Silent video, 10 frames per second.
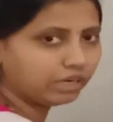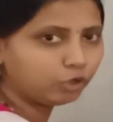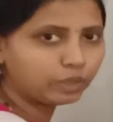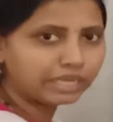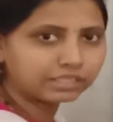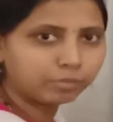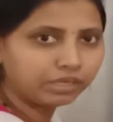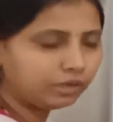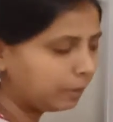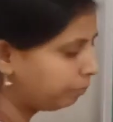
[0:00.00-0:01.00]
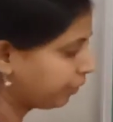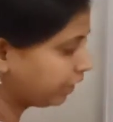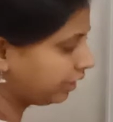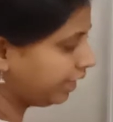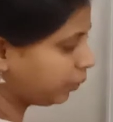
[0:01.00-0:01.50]
into decimal.
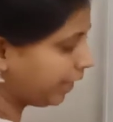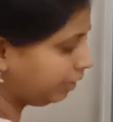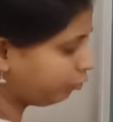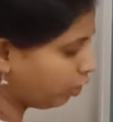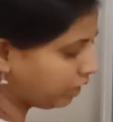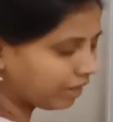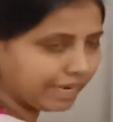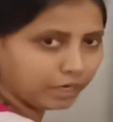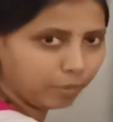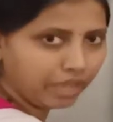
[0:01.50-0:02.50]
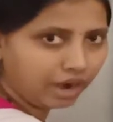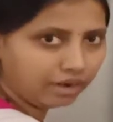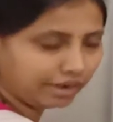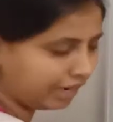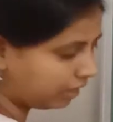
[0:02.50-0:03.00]
324 divided by
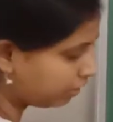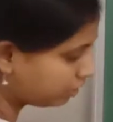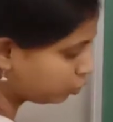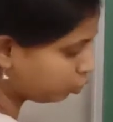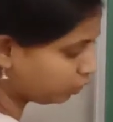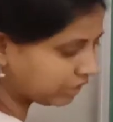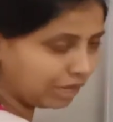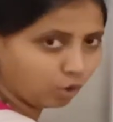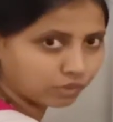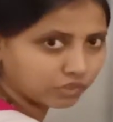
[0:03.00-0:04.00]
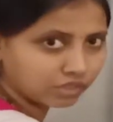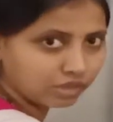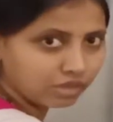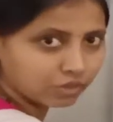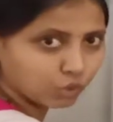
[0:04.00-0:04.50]
100. 2 zeros.
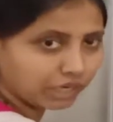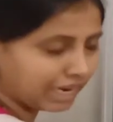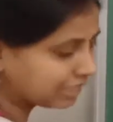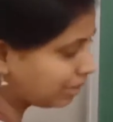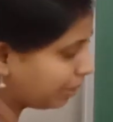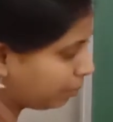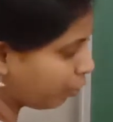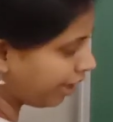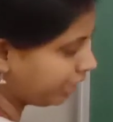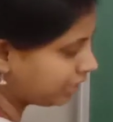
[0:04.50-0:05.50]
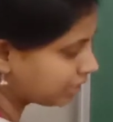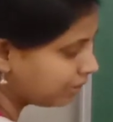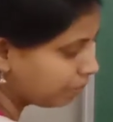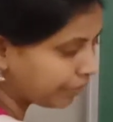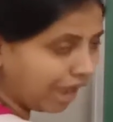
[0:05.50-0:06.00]
So the decimal point
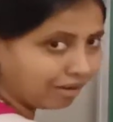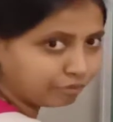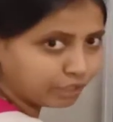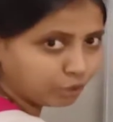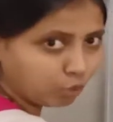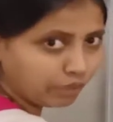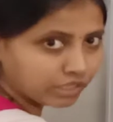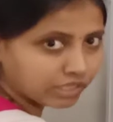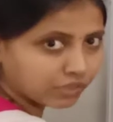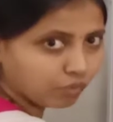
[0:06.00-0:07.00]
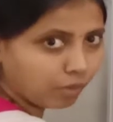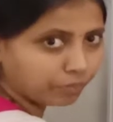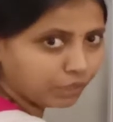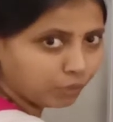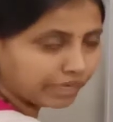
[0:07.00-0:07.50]
after 2 digits from
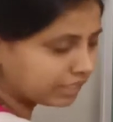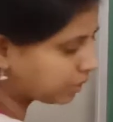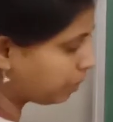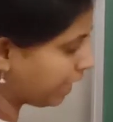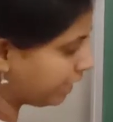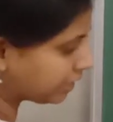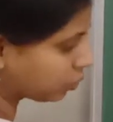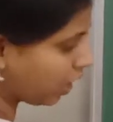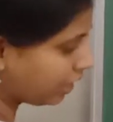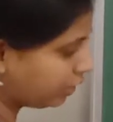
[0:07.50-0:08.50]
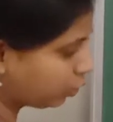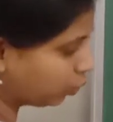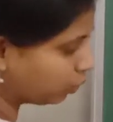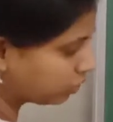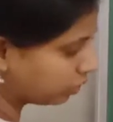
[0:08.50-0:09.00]
the units place 1,
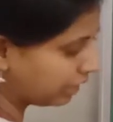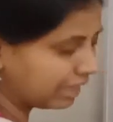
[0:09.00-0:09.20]
2. So the